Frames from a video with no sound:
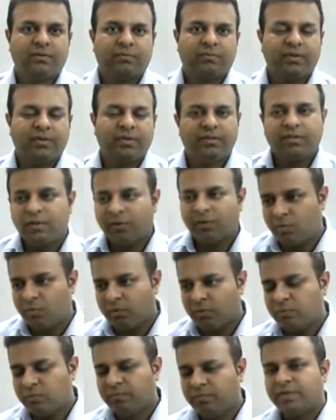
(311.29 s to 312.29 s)
right? They
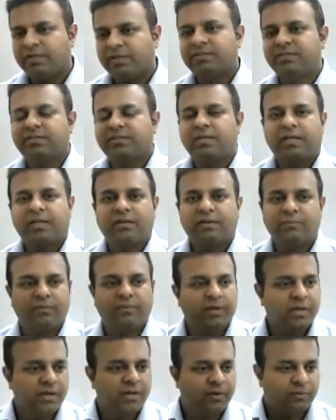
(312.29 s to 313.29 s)
always like
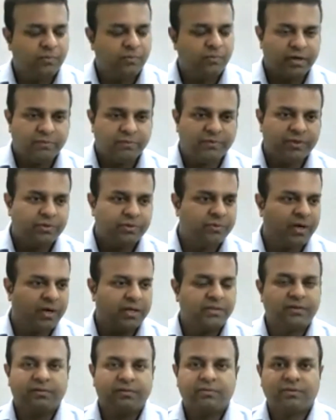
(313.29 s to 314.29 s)
whenever you
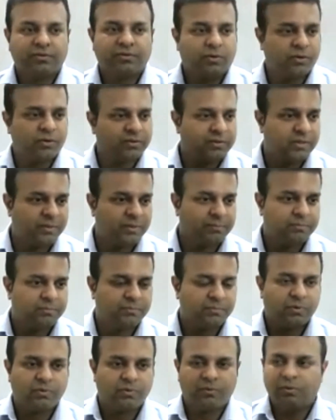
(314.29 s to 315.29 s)
either talk
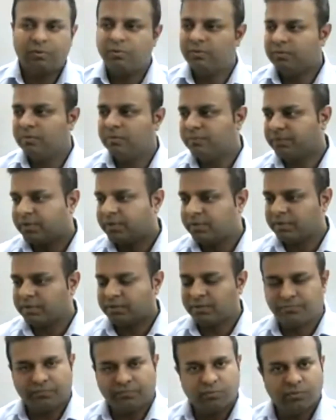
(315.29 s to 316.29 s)
them over
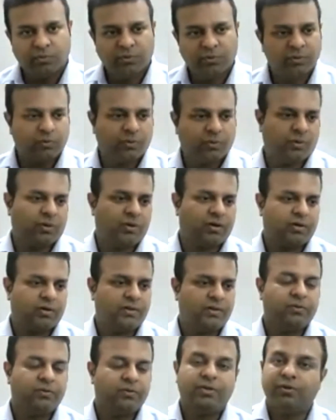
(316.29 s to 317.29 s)
the phone or
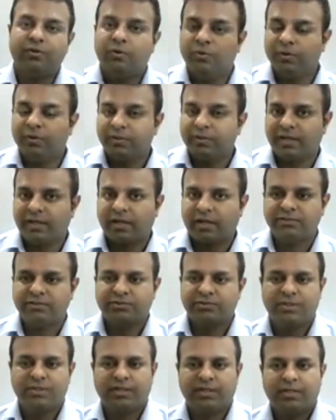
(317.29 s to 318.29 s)
you go in the
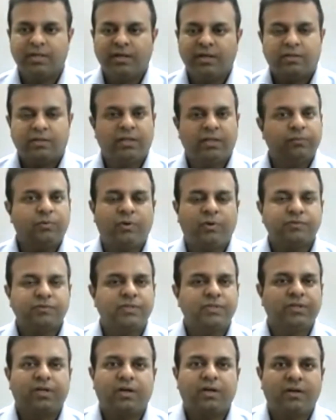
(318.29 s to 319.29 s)
country, they would always
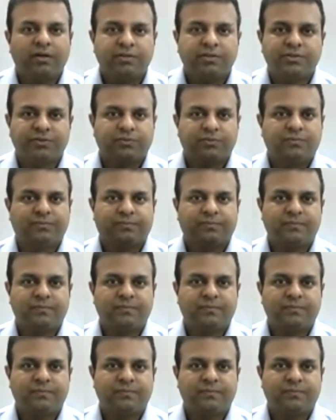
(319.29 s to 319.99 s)
encourage you,